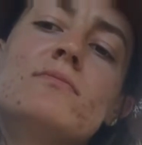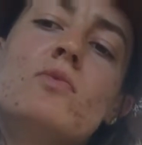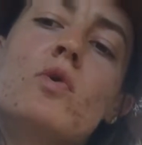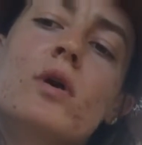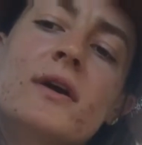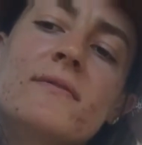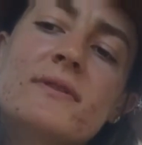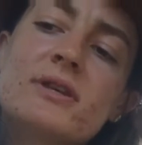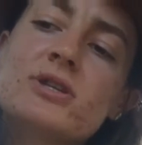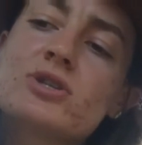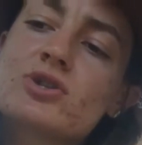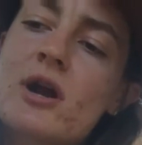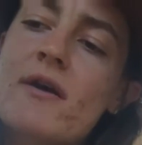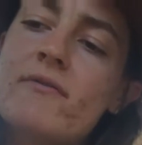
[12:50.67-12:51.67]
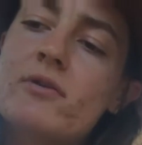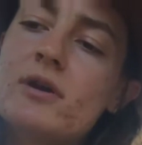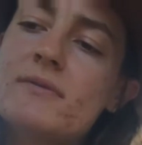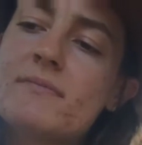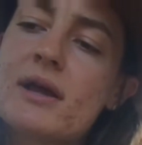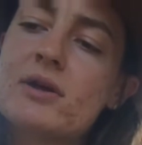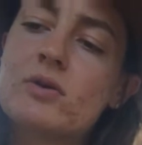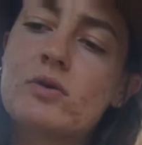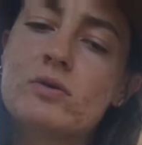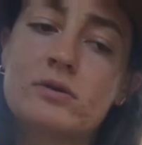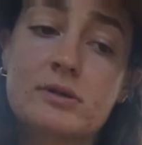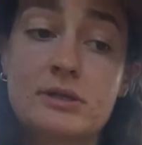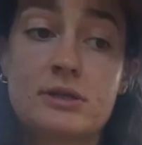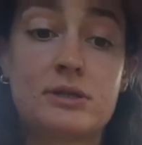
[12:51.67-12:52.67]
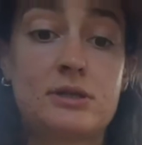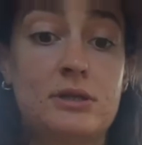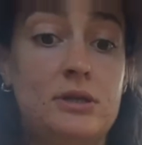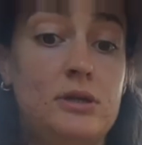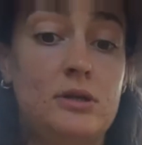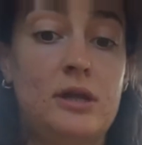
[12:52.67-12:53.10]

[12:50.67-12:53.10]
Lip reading: more of this travel and my goal is to,